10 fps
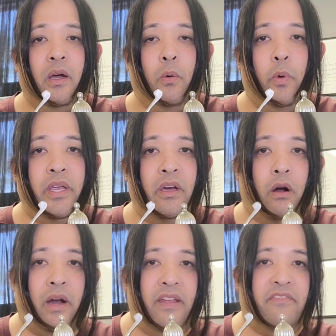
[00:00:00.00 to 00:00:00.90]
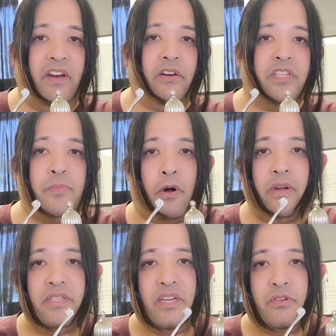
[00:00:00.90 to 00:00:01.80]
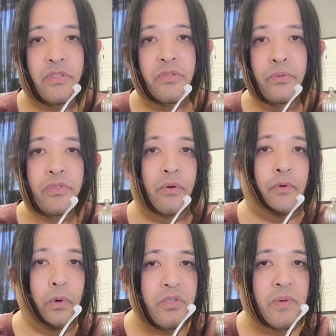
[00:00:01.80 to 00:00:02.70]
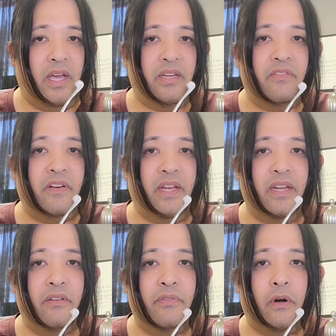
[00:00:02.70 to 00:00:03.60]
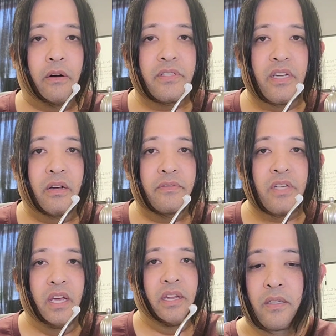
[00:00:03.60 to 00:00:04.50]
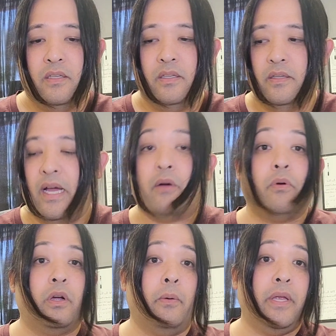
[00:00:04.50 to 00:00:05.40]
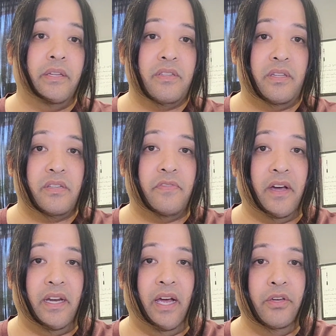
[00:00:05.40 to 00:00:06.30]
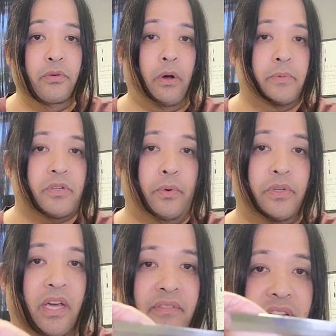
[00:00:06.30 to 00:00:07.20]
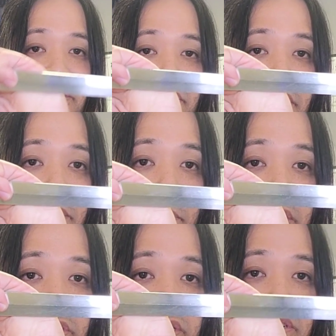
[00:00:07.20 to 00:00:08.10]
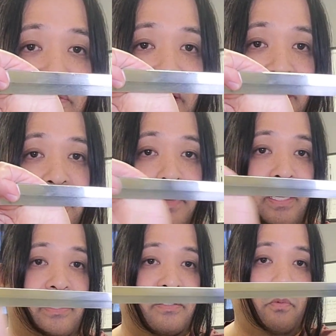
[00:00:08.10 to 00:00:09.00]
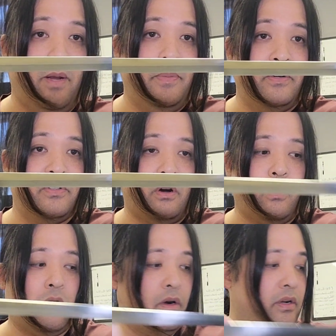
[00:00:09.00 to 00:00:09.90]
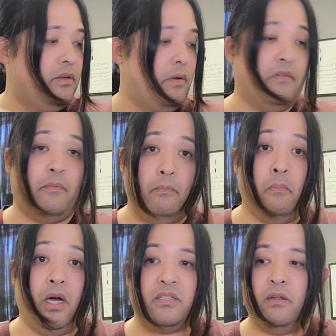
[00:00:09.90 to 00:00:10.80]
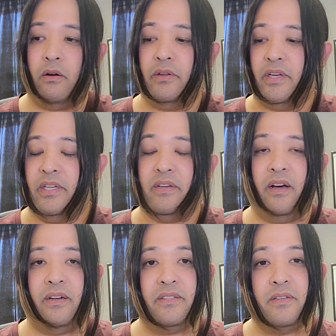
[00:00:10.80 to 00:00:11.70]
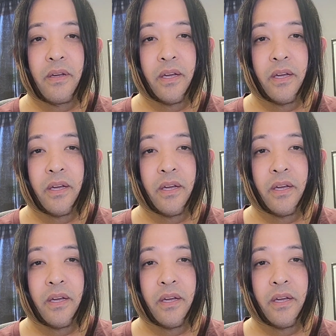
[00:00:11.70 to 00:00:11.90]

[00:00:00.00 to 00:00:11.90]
We are a very sparring-centric school, so of course we had to find out for ourselves. Now, going into this fight, I knew I was going to have a severe reach disadvantage because rapiers are much longer than katanas.